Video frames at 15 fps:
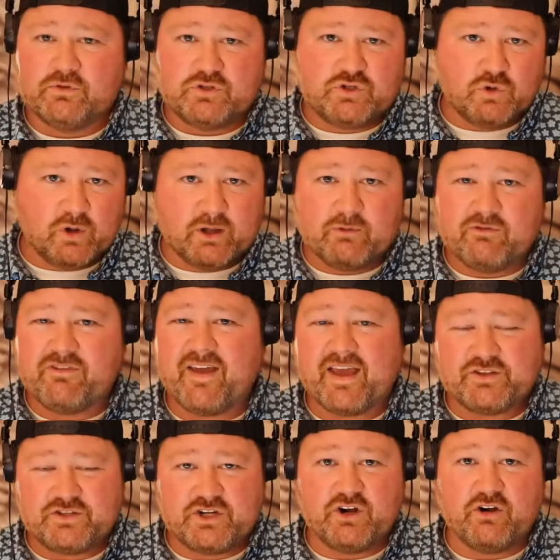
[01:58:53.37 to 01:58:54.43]
doing
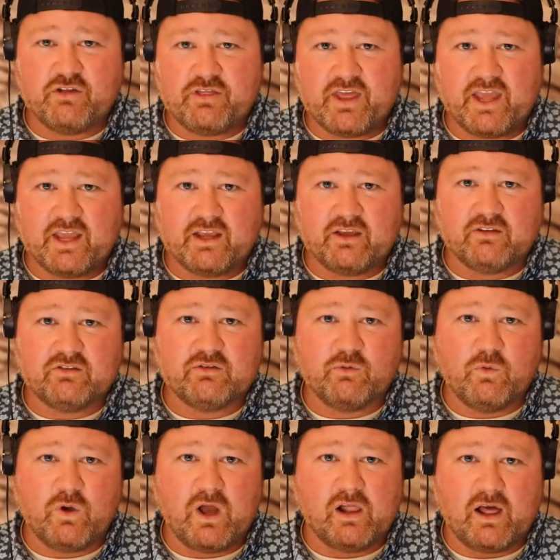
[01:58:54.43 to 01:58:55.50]
fancier things
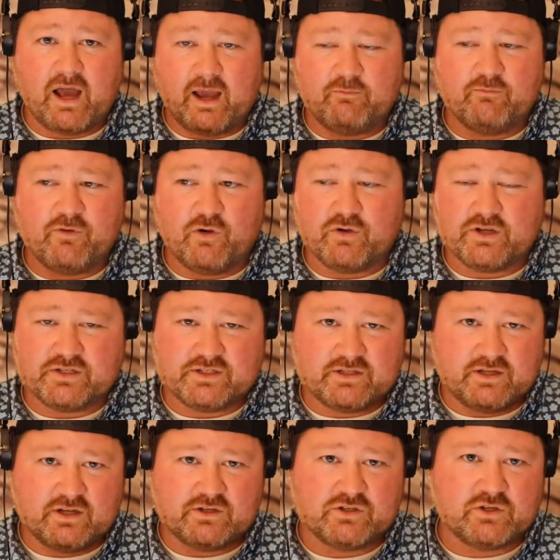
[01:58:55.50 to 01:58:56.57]
while I'm
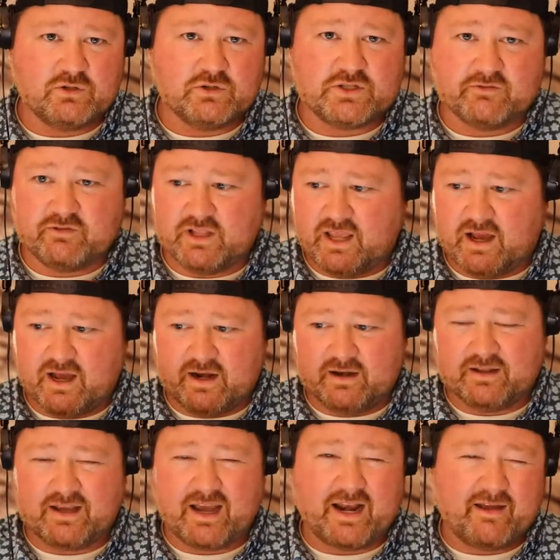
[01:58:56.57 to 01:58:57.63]
focused exclusively
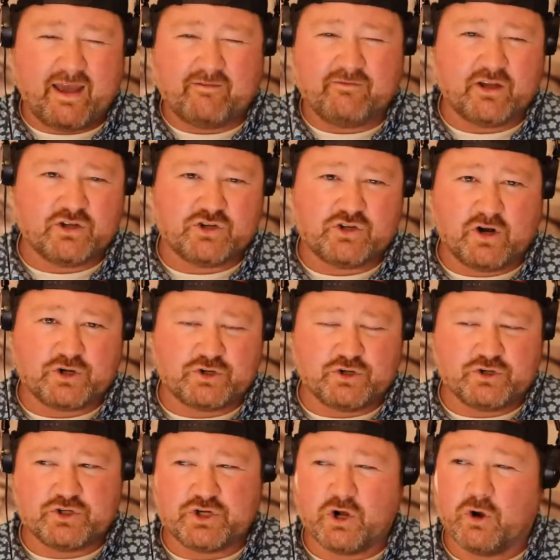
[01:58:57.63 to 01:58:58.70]
on kind of having a
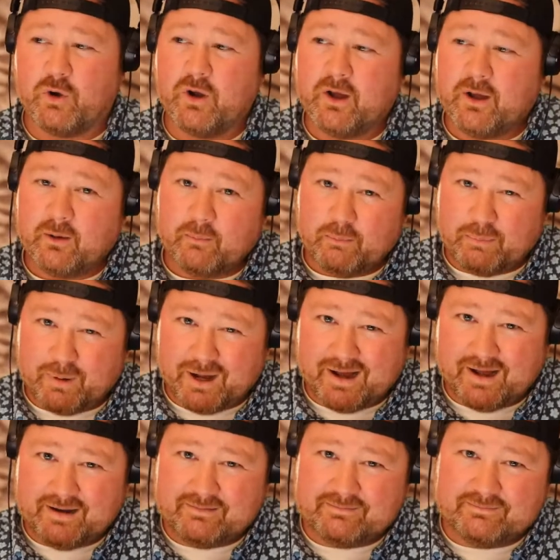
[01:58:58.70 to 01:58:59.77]
structured show.
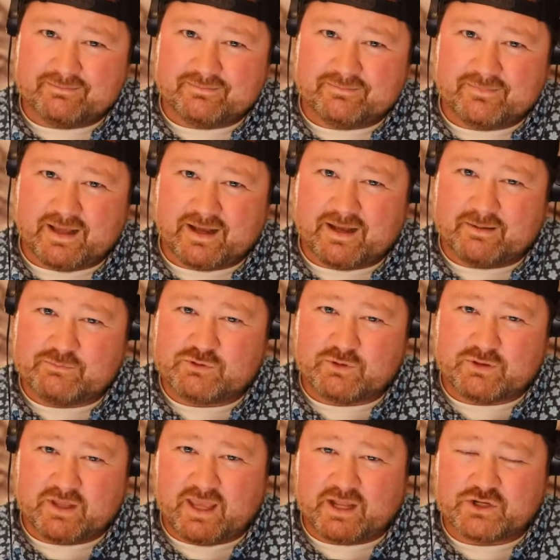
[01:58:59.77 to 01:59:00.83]
But that comes
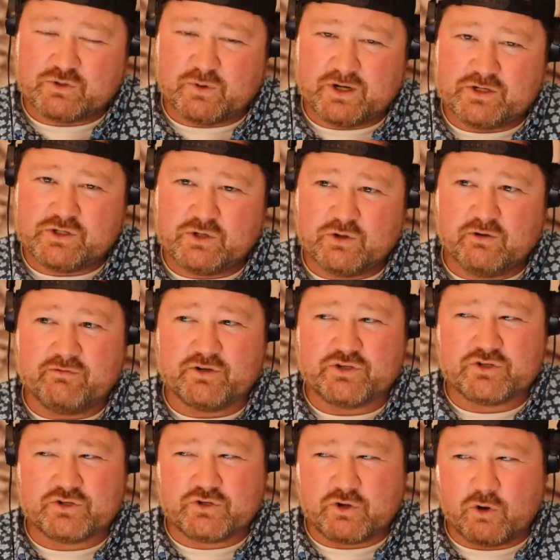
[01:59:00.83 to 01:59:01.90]
with the catch-22
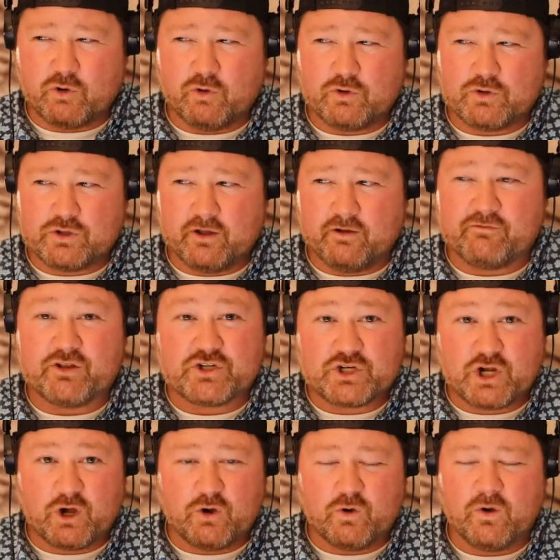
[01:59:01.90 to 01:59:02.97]
of the
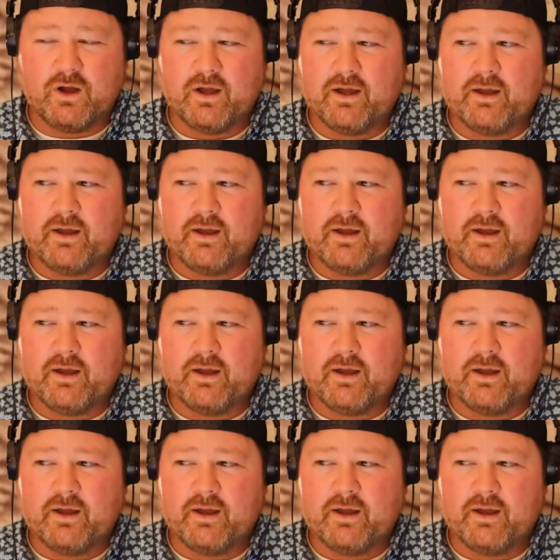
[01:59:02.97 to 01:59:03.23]
show